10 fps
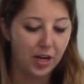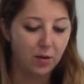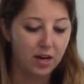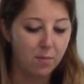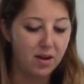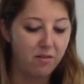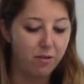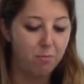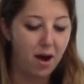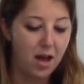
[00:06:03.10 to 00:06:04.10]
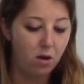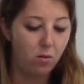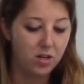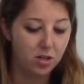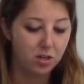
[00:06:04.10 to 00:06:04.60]
like recommended for mild
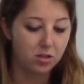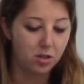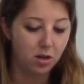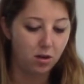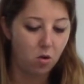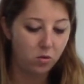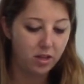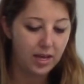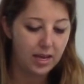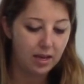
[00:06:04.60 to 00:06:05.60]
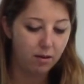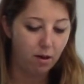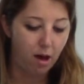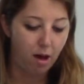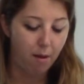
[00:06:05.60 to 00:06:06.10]
winters only.
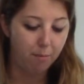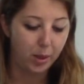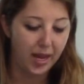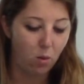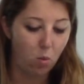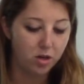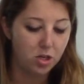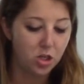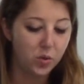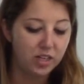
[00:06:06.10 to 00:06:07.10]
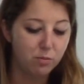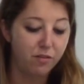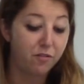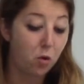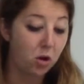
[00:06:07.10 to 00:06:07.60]
Plant 1 to 2 weeks
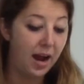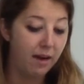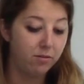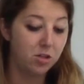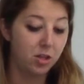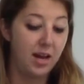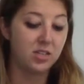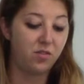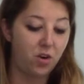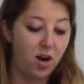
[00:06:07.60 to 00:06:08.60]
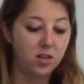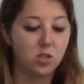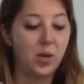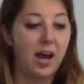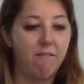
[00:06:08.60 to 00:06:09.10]
before average last
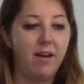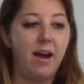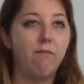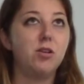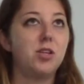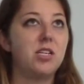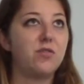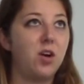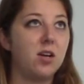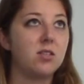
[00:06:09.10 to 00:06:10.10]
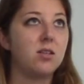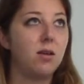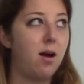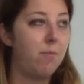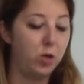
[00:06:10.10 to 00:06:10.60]
frost. We have that average last frost
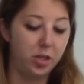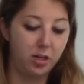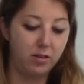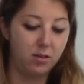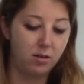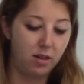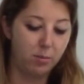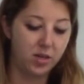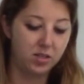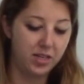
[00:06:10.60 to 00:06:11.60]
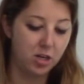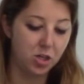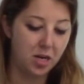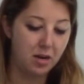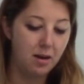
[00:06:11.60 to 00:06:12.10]
earlier in the
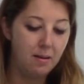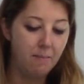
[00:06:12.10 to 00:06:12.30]
presentation.